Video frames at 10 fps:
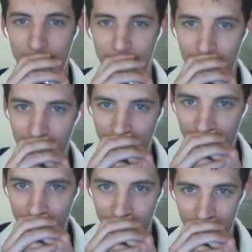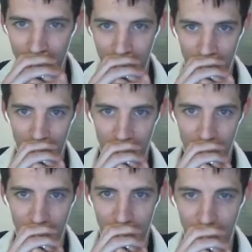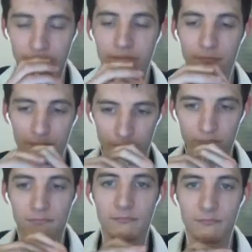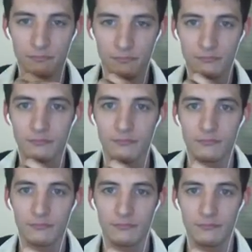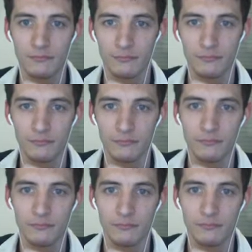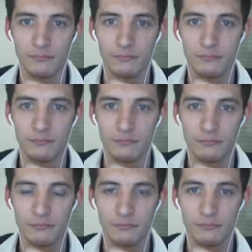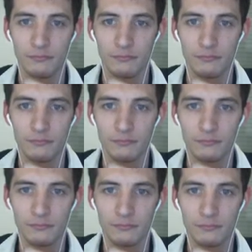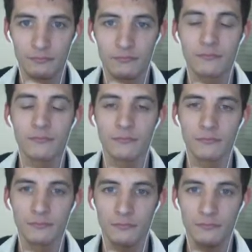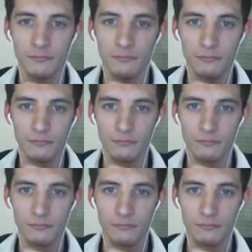(not speaking)